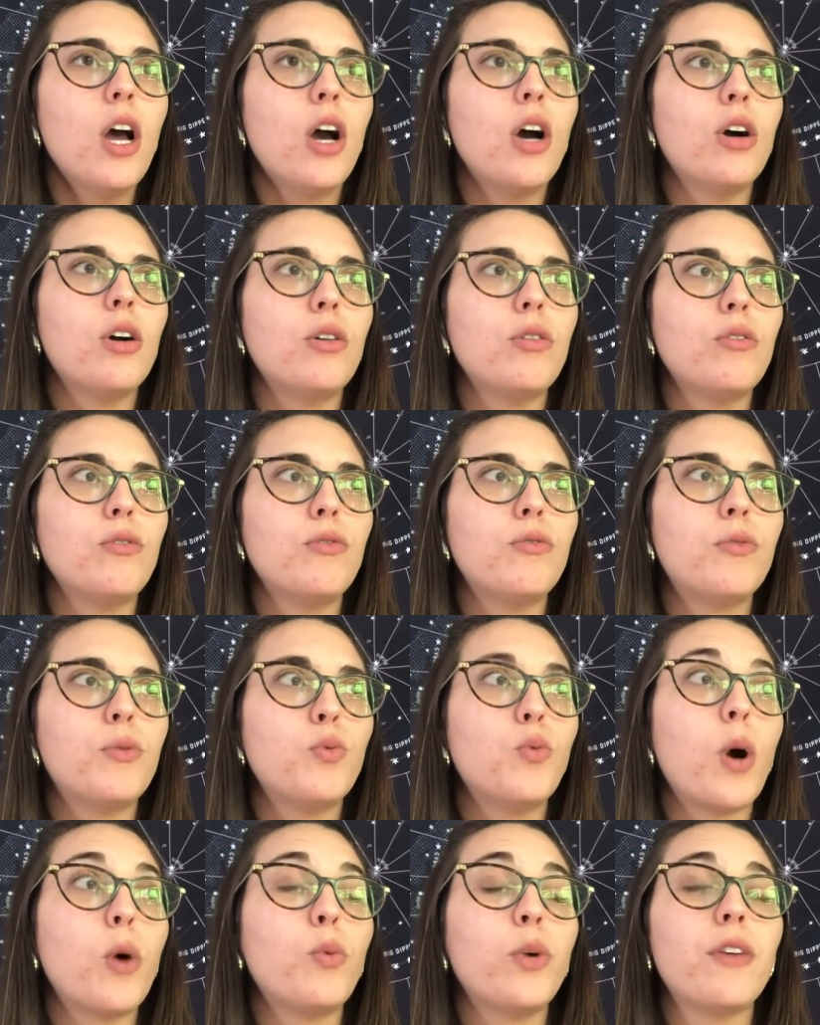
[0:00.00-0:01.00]
of
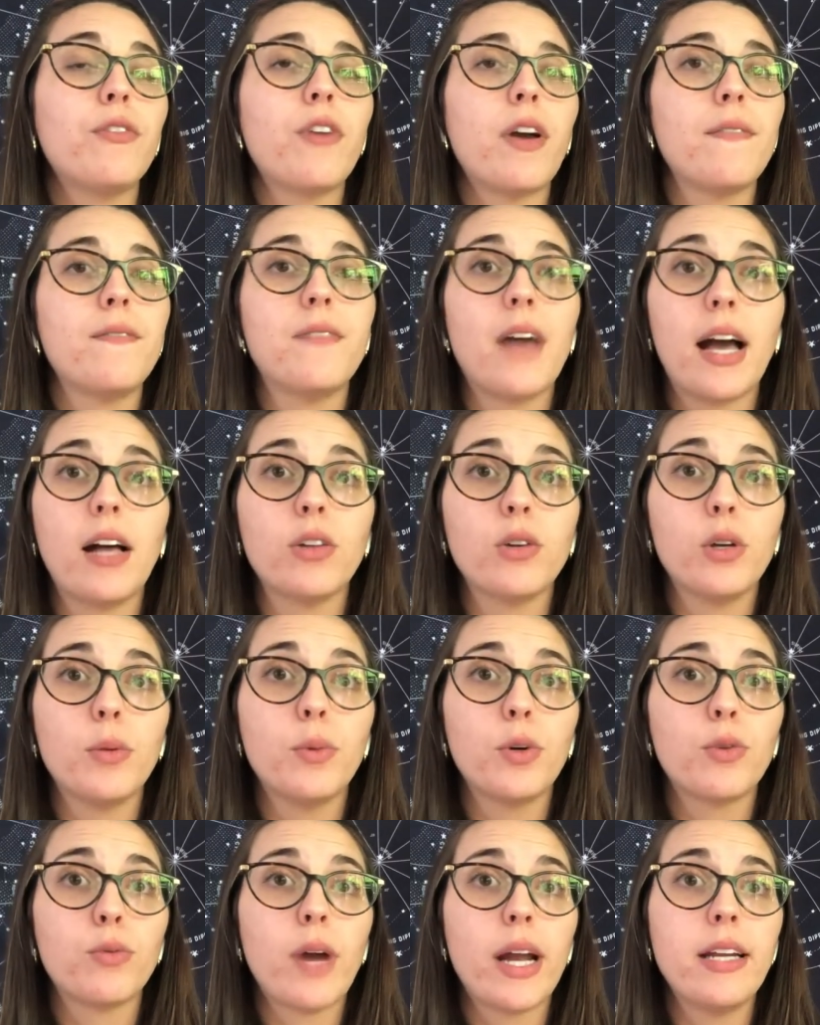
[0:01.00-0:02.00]
what we find
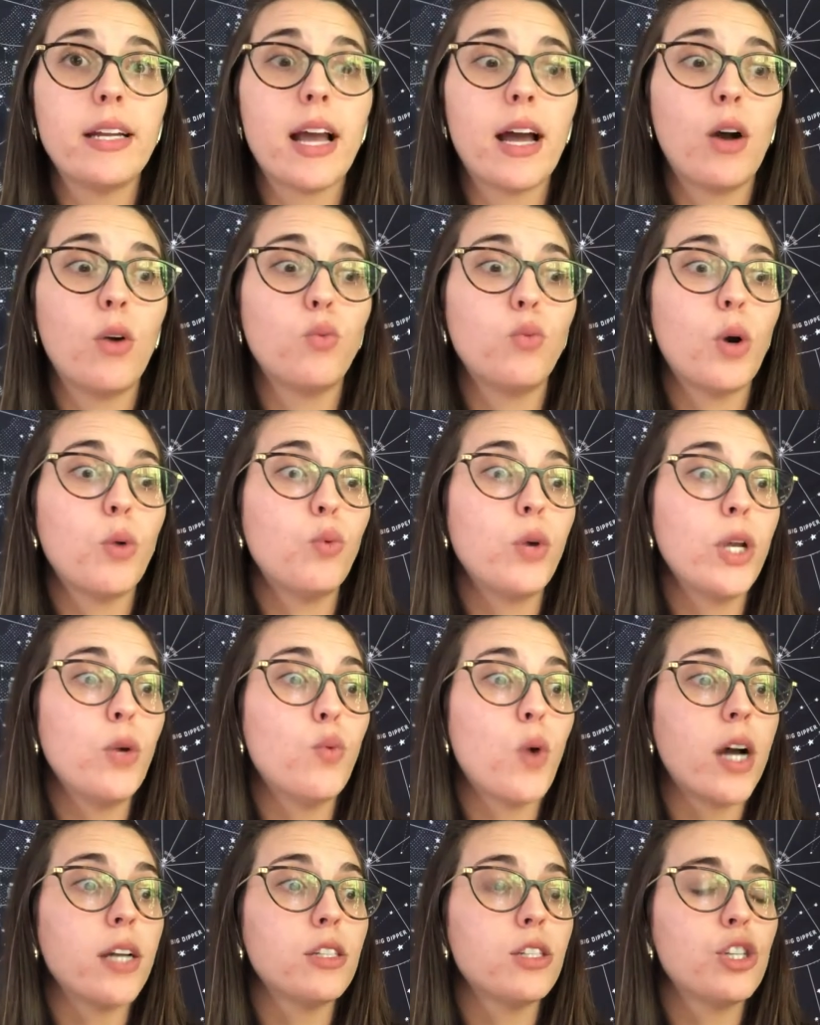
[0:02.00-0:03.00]
valuable right now, what we
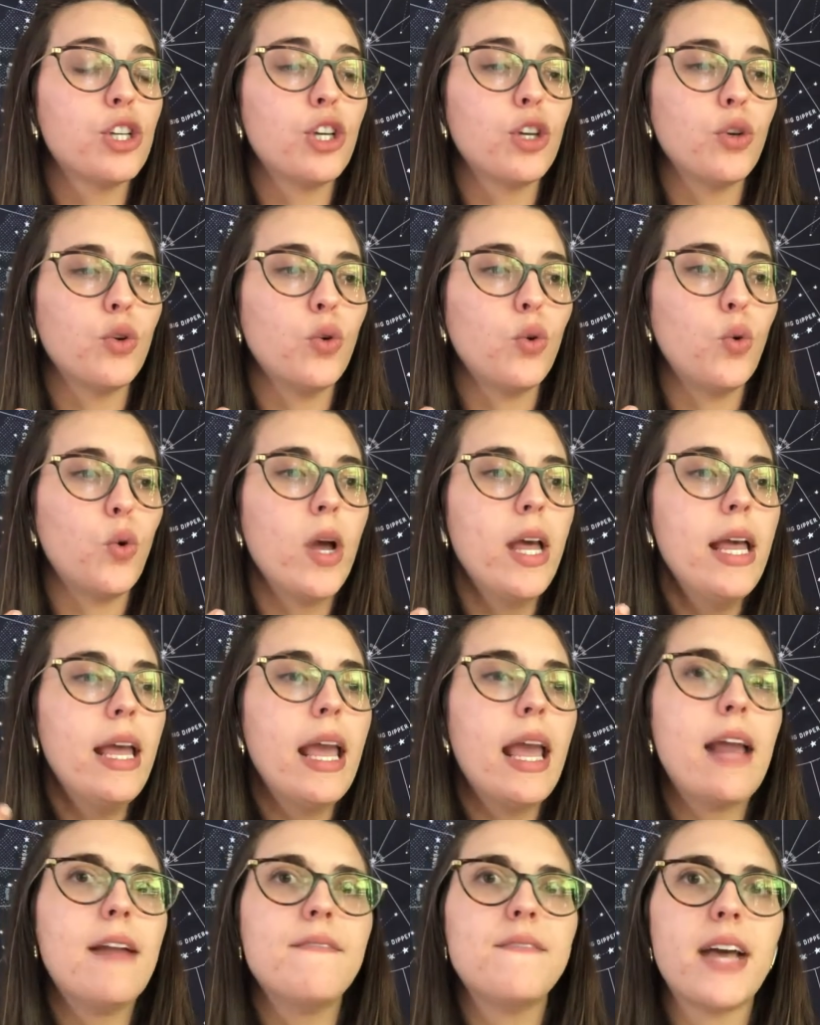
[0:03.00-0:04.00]
want to
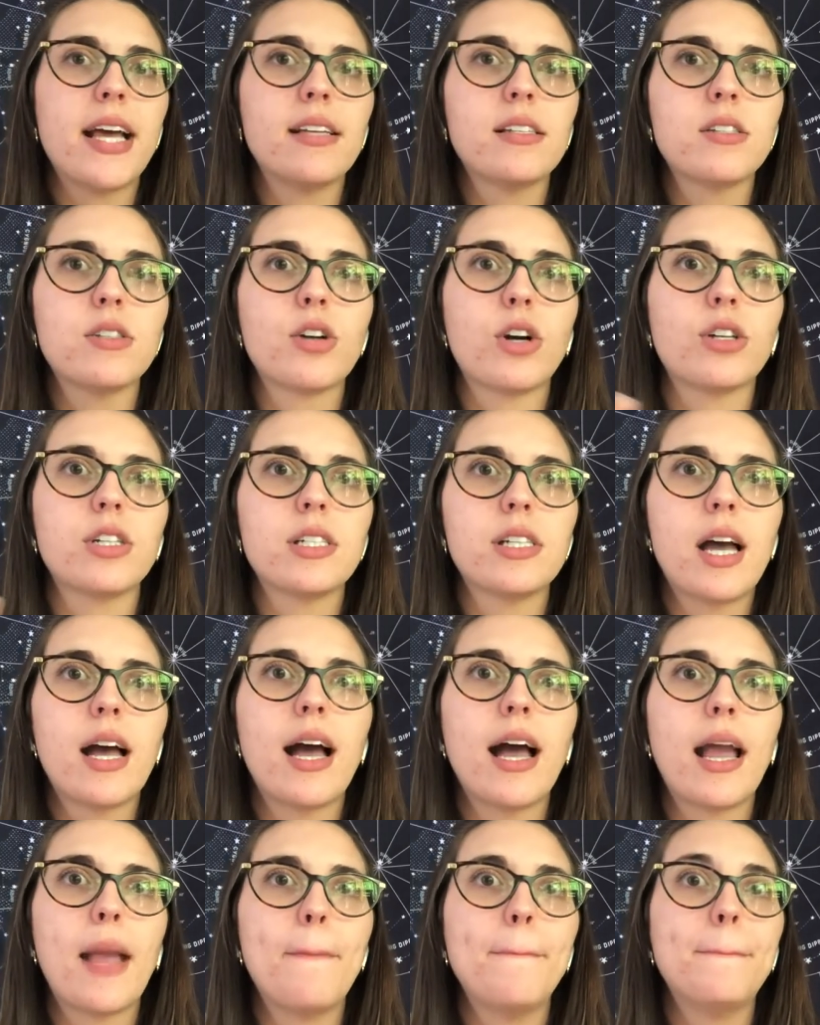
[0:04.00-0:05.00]
invest our
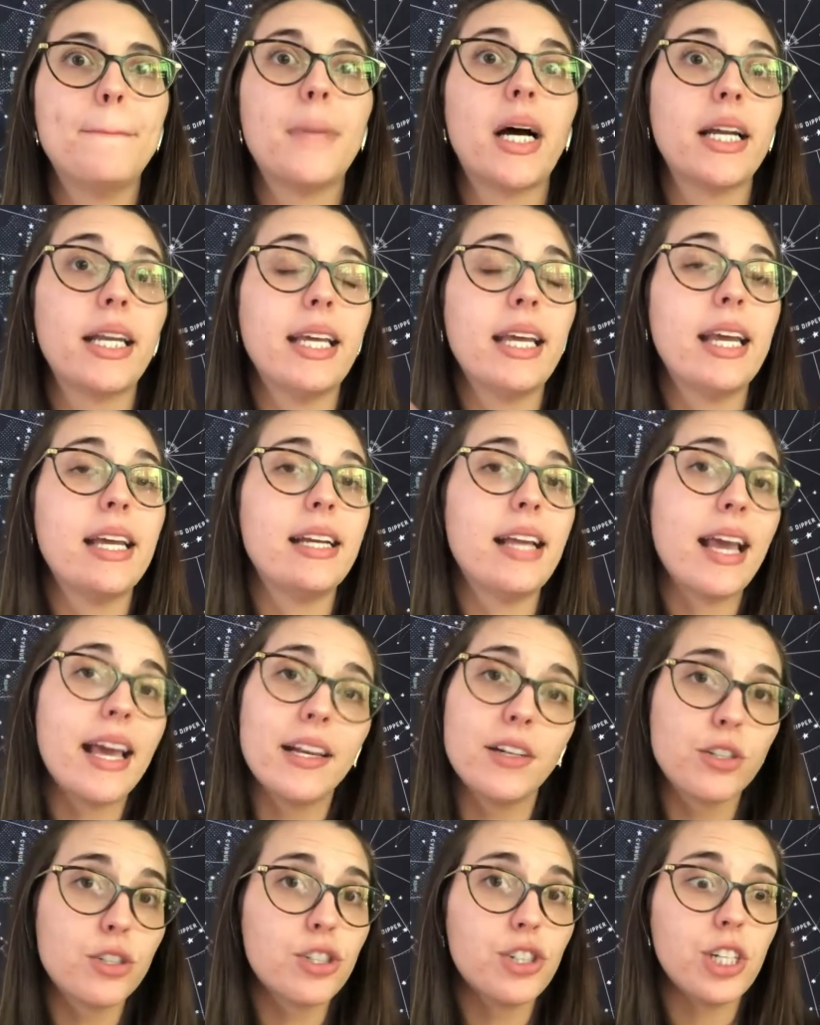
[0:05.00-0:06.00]
time, money, and
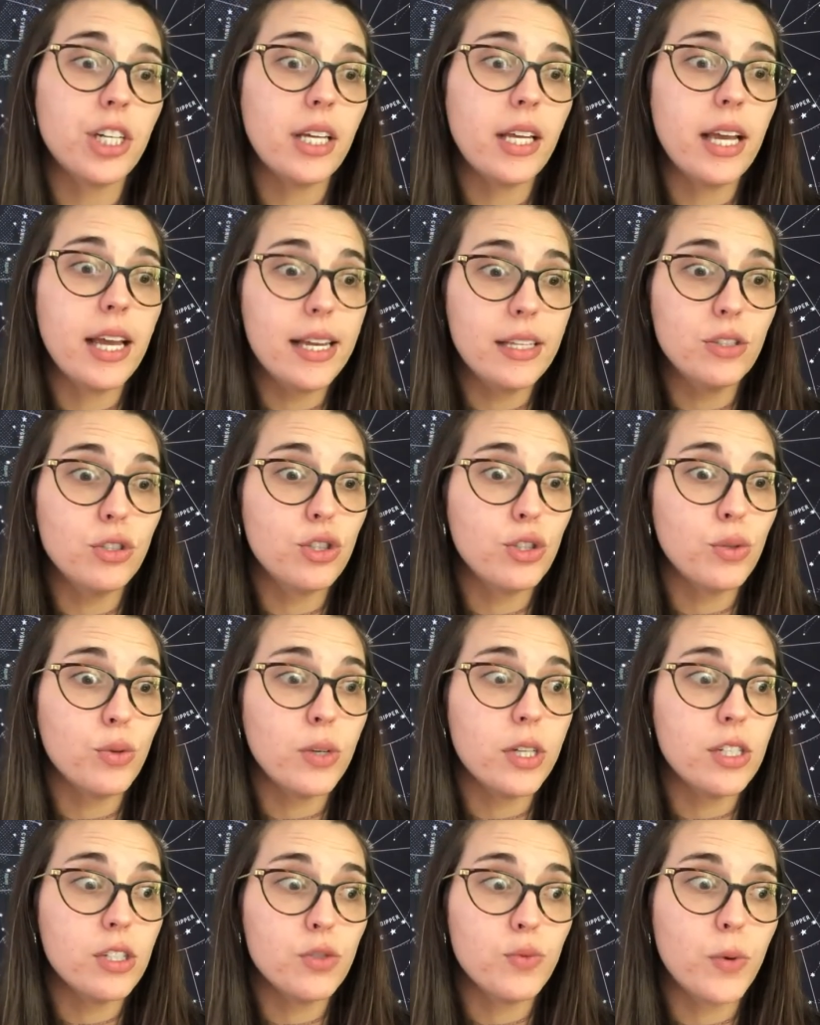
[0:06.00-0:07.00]
energy into
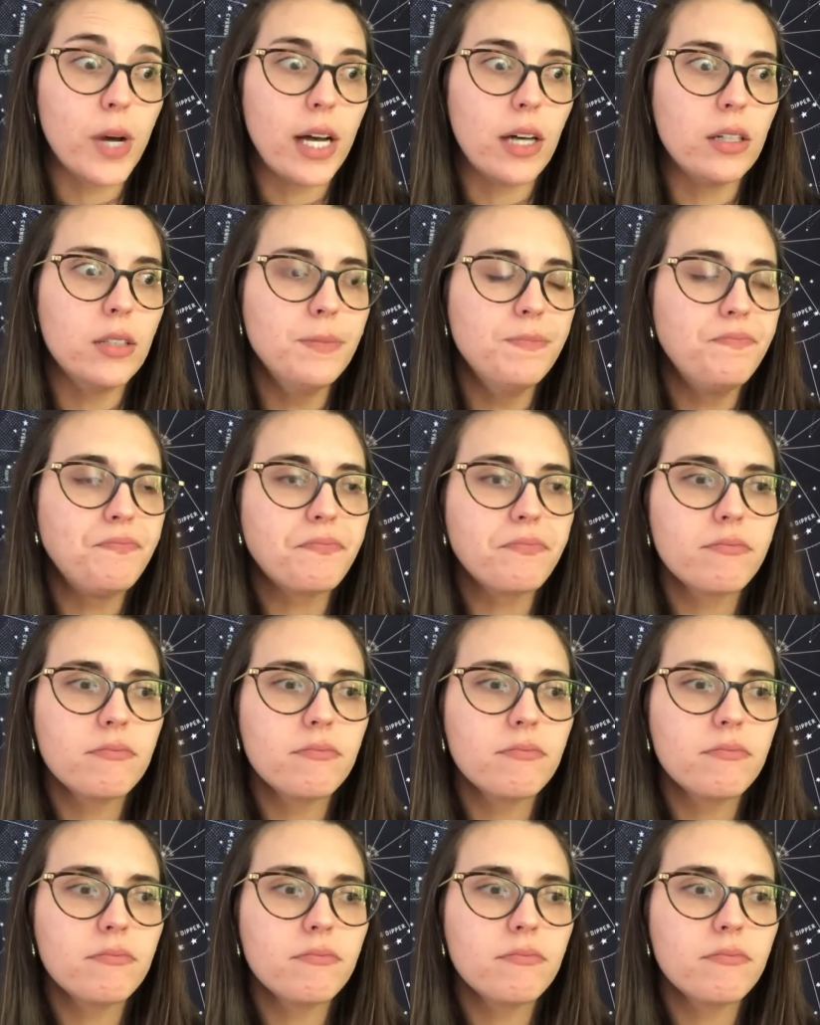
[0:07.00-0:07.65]
as well.